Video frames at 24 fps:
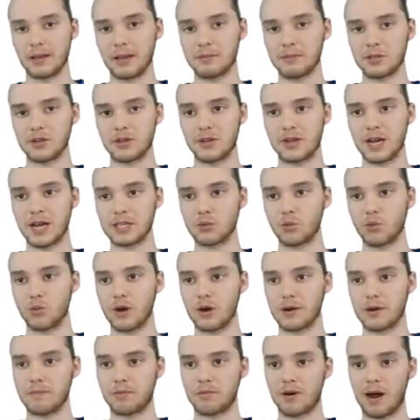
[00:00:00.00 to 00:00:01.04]
let me show you guys
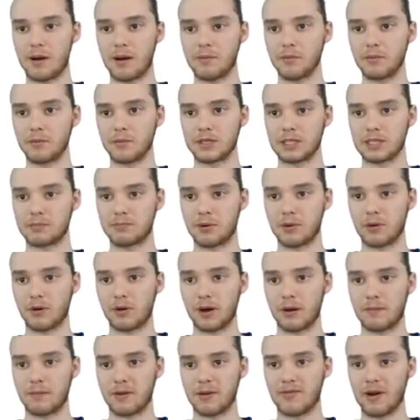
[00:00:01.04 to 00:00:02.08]
one problem with this
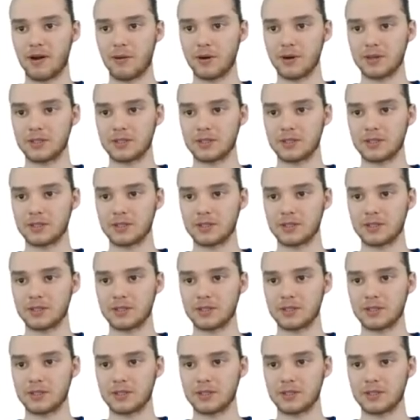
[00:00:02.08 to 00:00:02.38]
program. If I